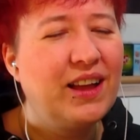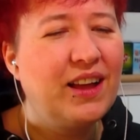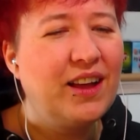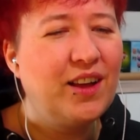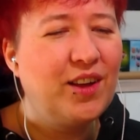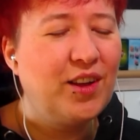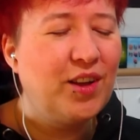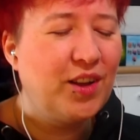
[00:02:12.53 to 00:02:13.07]

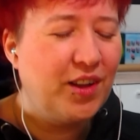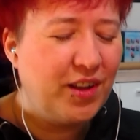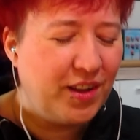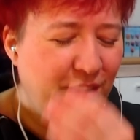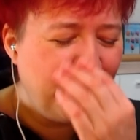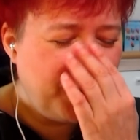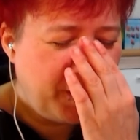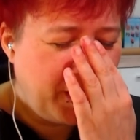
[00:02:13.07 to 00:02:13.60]

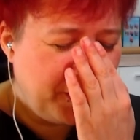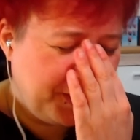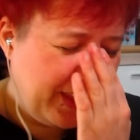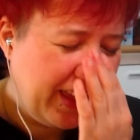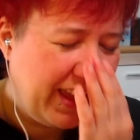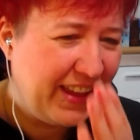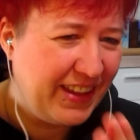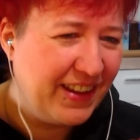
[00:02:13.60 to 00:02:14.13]
Oh,
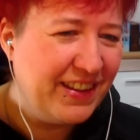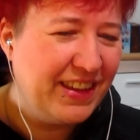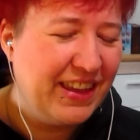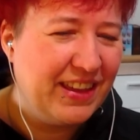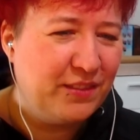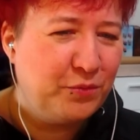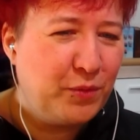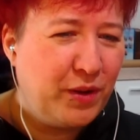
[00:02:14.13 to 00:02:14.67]
okay. I
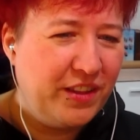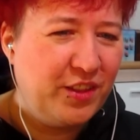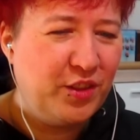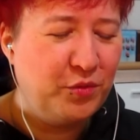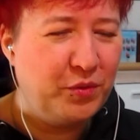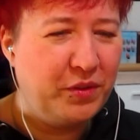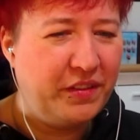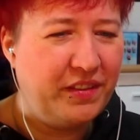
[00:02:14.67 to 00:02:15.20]
get why
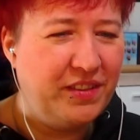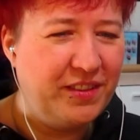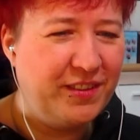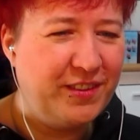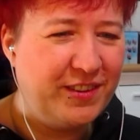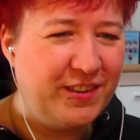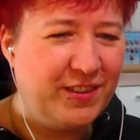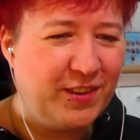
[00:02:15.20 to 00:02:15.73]
she was
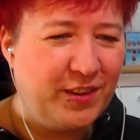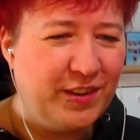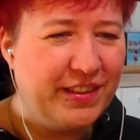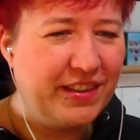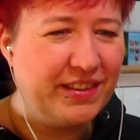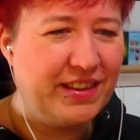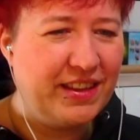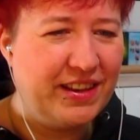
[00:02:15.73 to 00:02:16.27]
into the
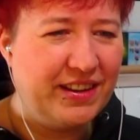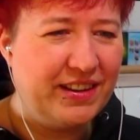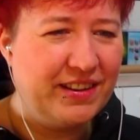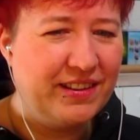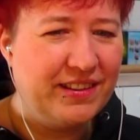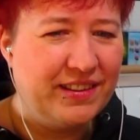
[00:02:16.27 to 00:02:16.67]
doctor then.